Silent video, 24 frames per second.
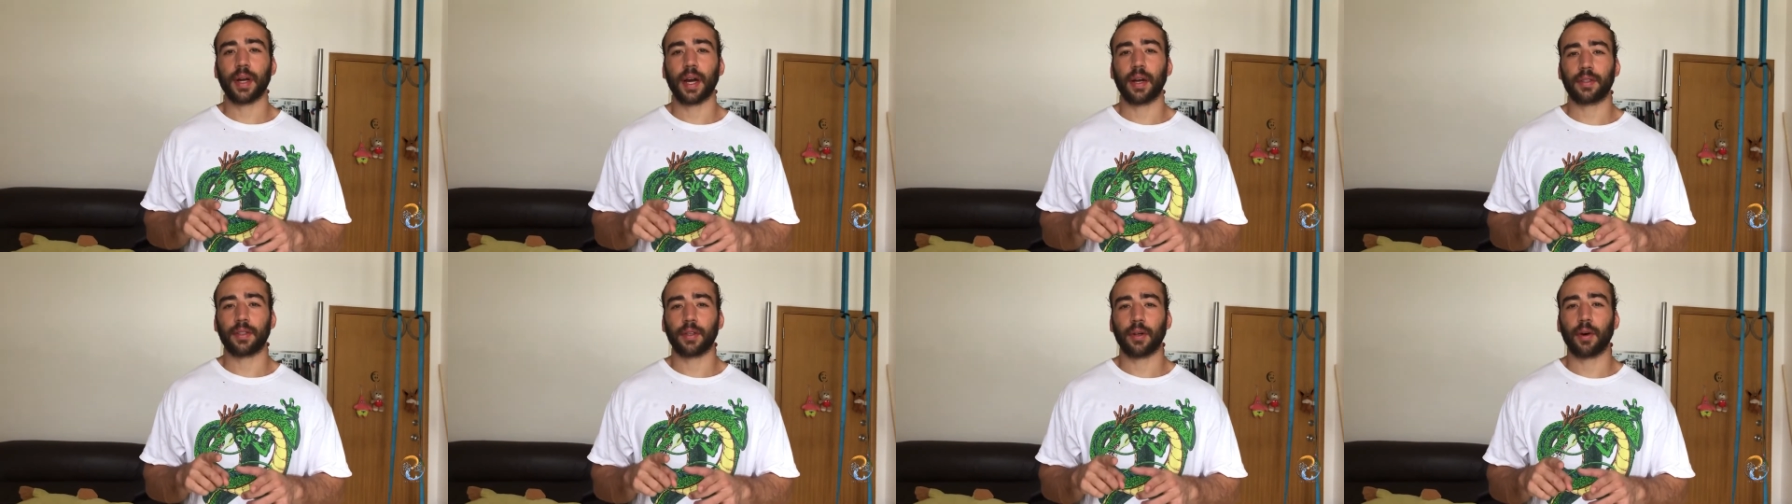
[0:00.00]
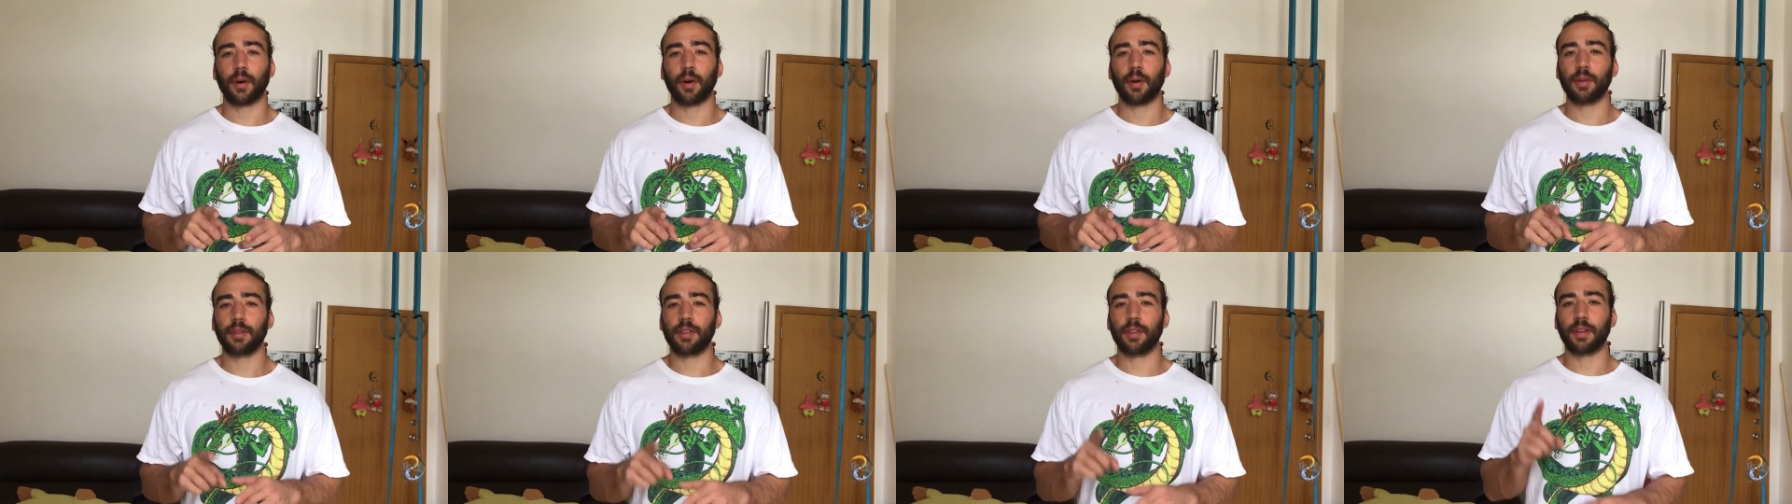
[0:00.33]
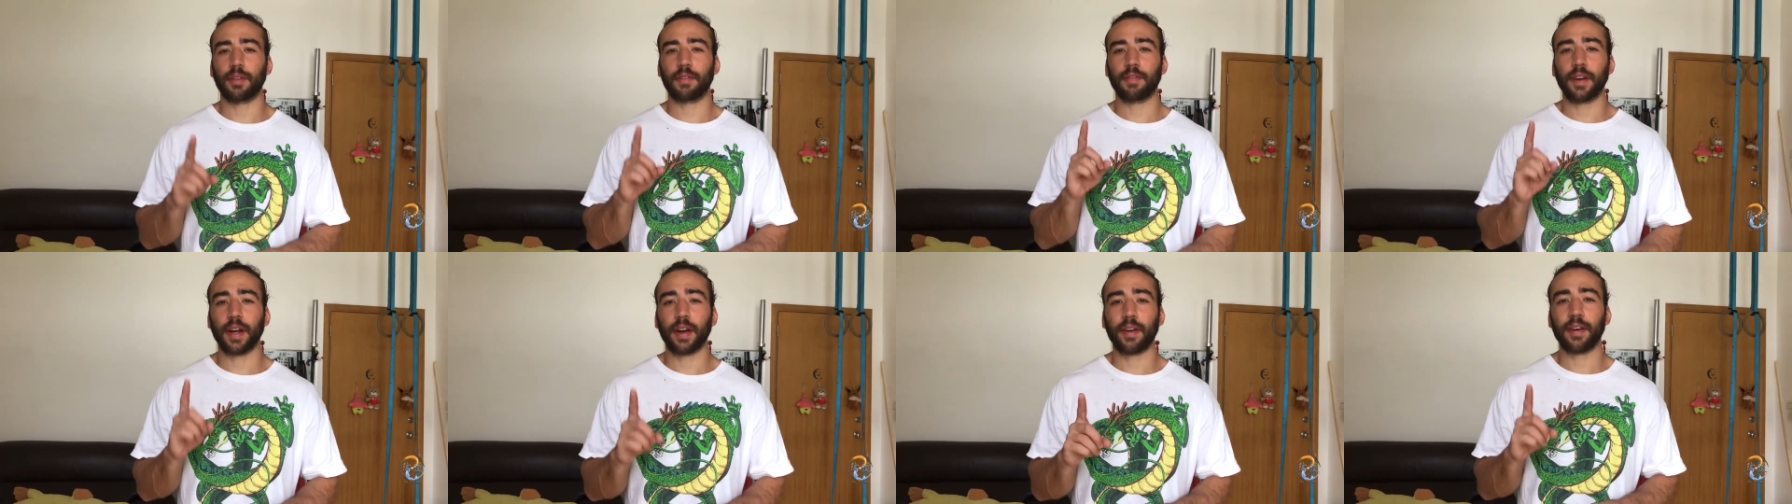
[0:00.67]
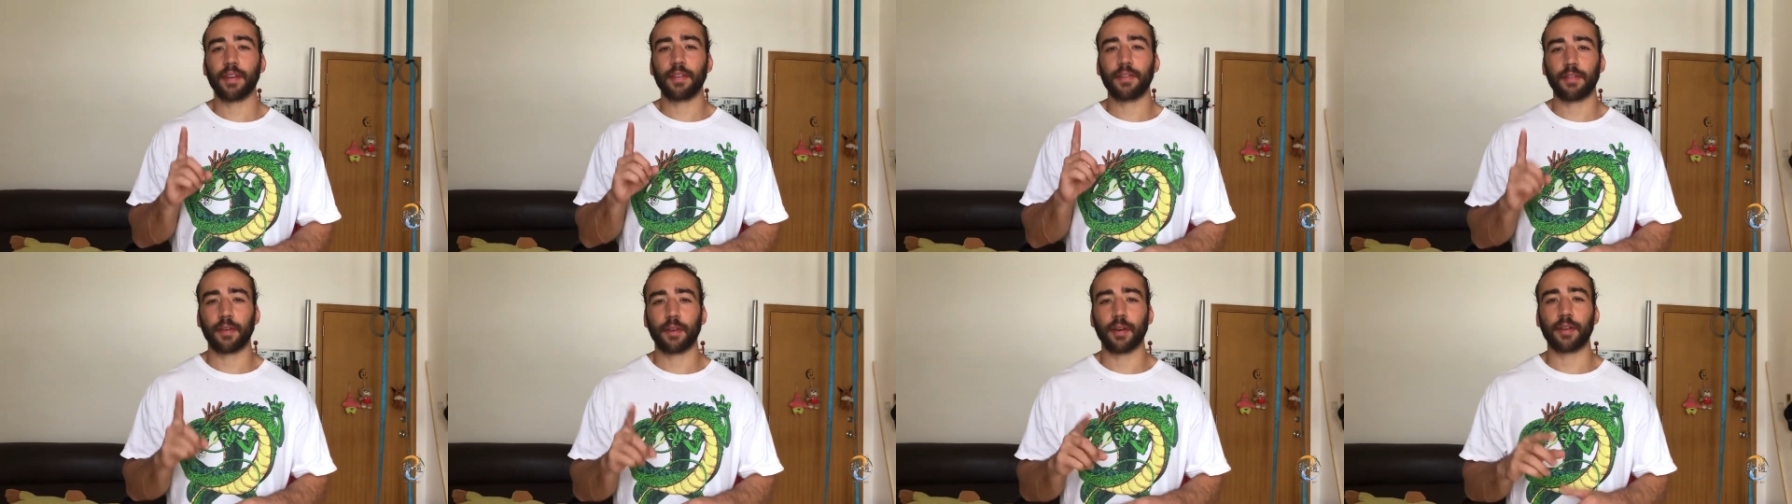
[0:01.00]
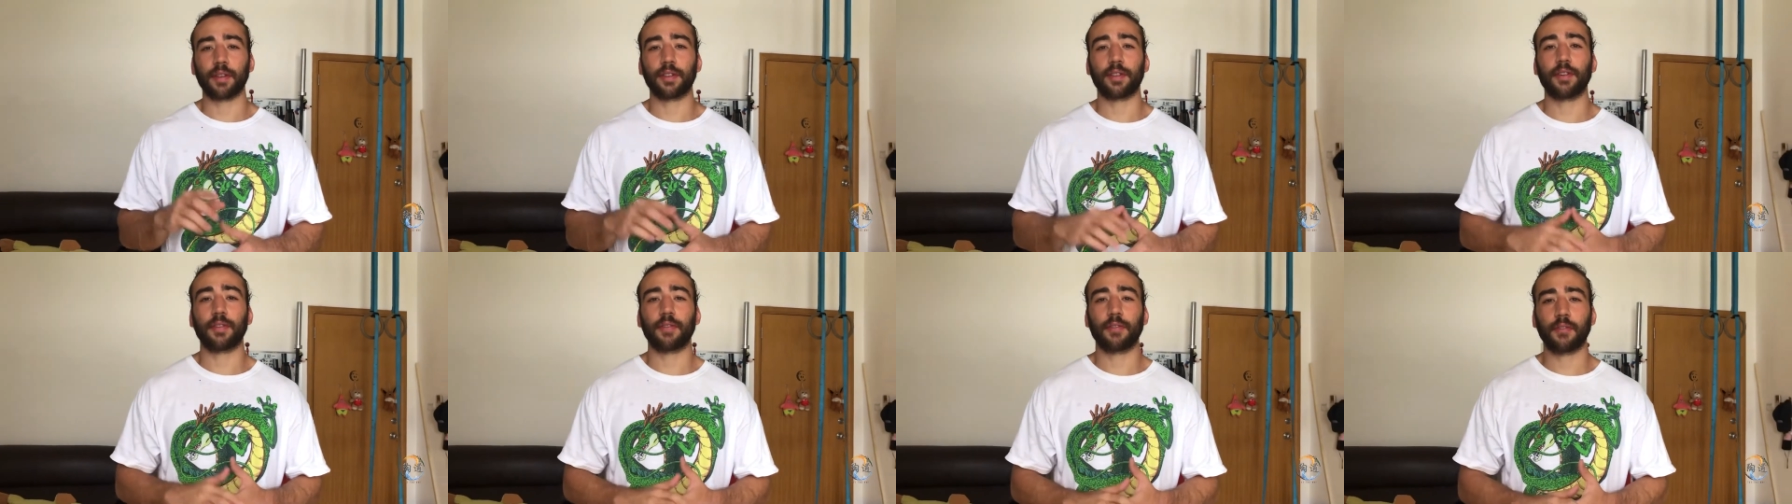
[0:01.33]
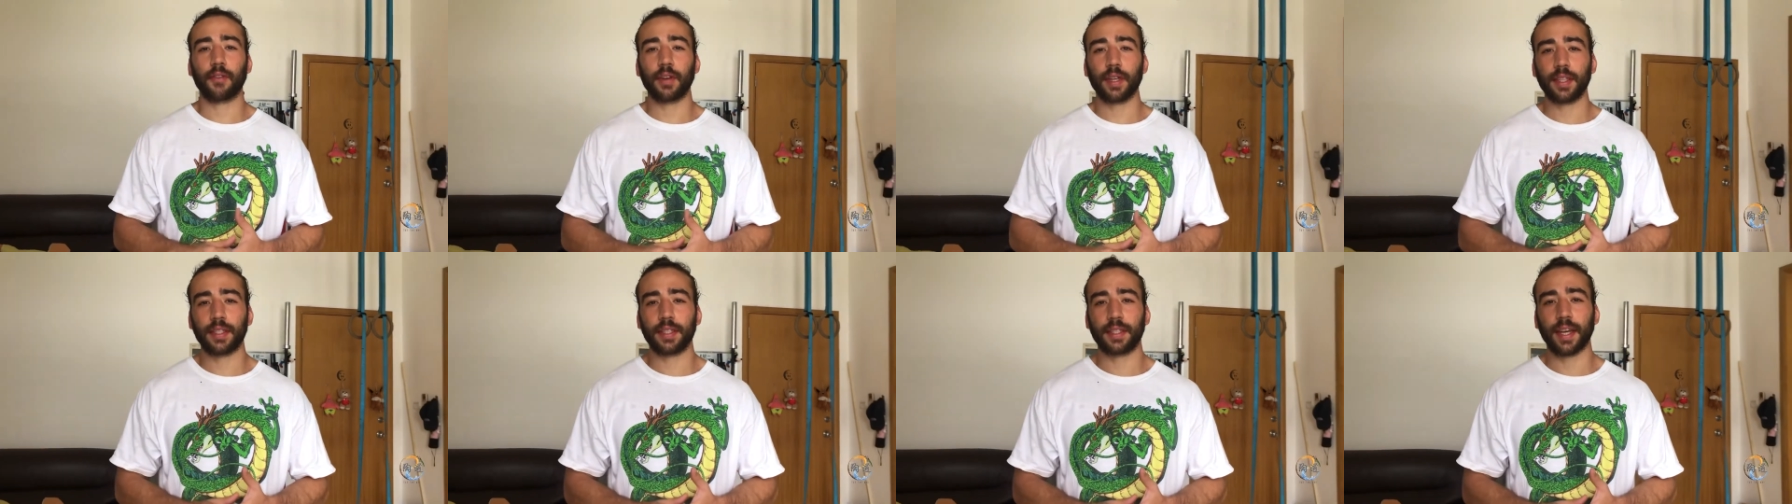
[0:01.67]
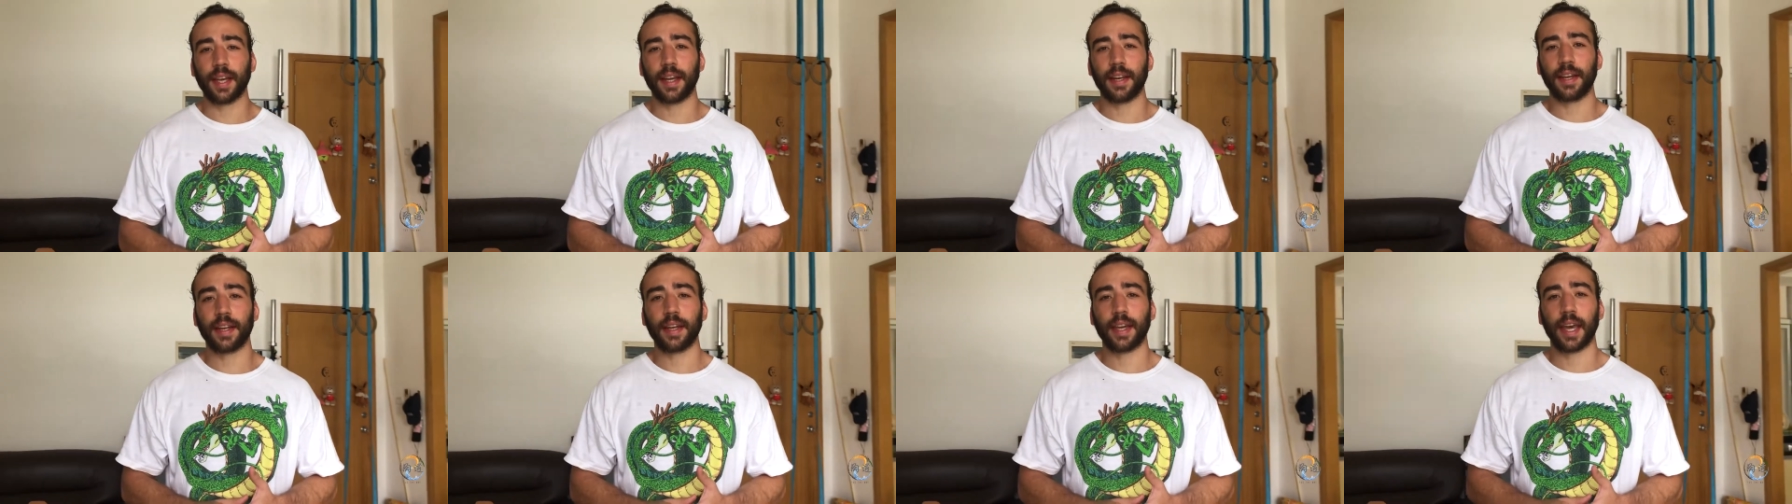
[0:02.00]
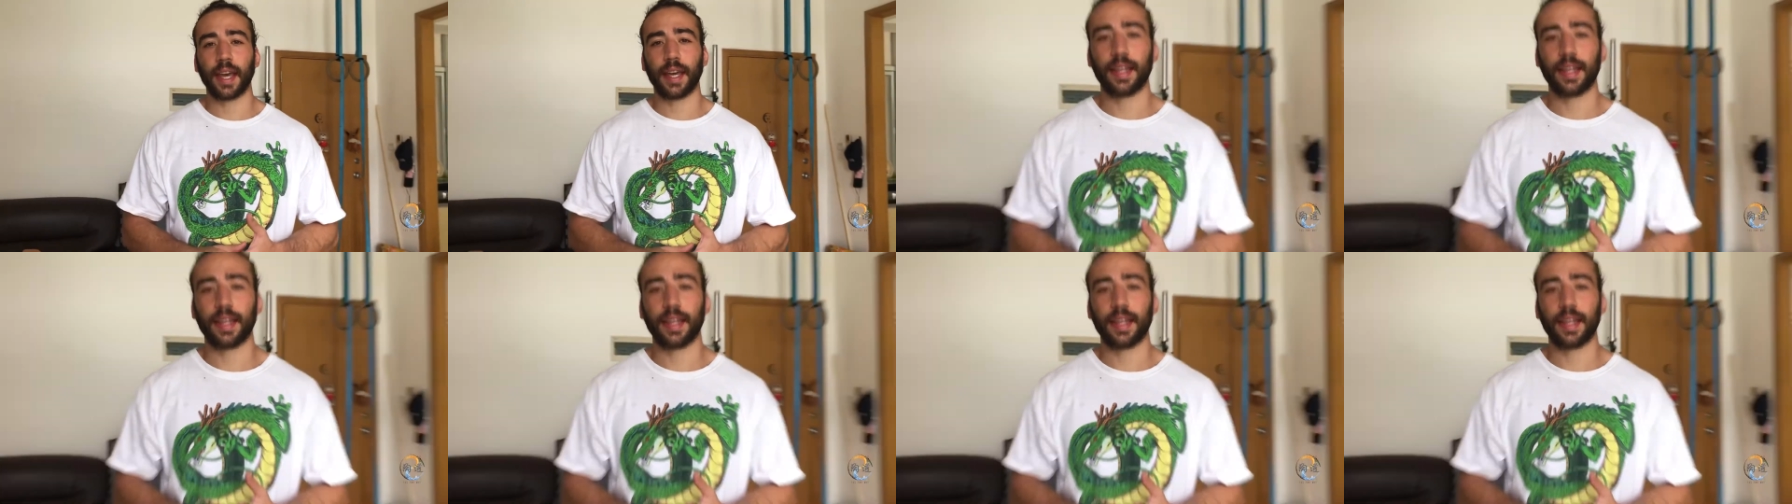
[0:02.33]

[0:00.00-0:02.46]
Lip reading: how to hold your very first freestanding